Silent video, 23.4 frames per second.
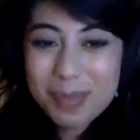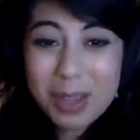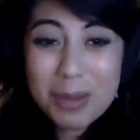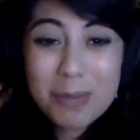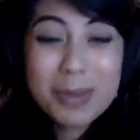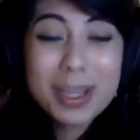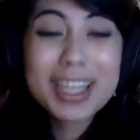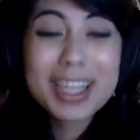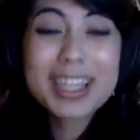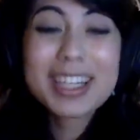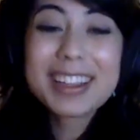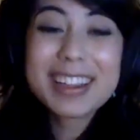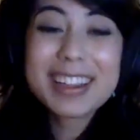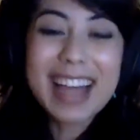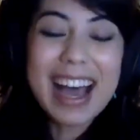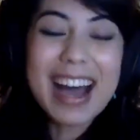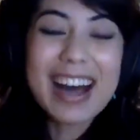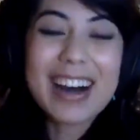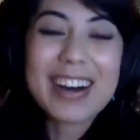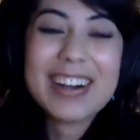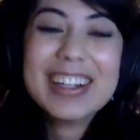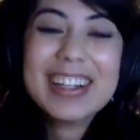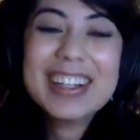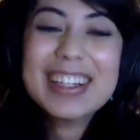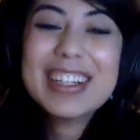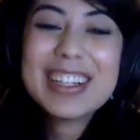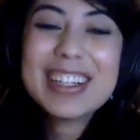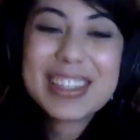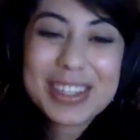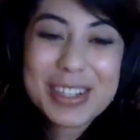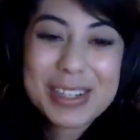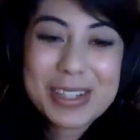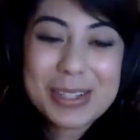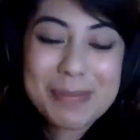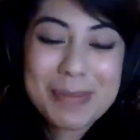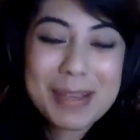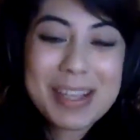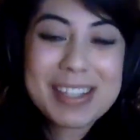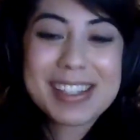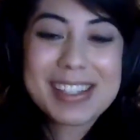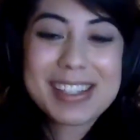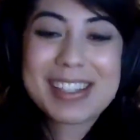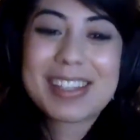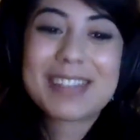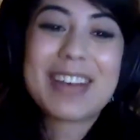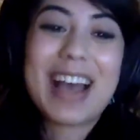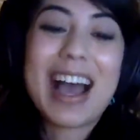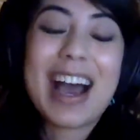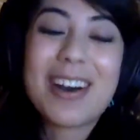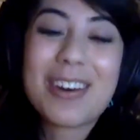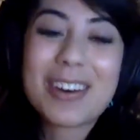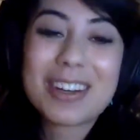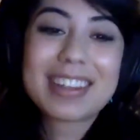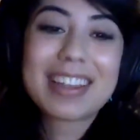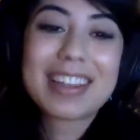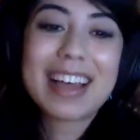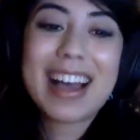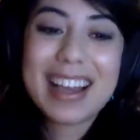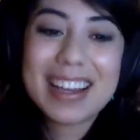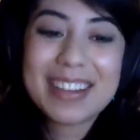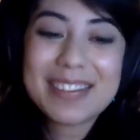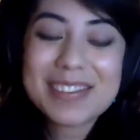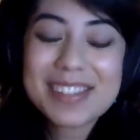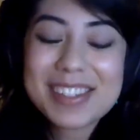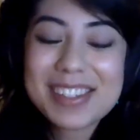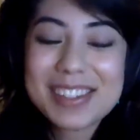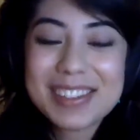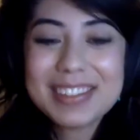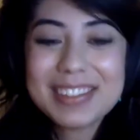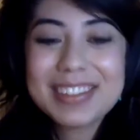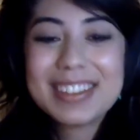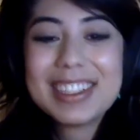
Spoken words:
we can allow those pieces of our lives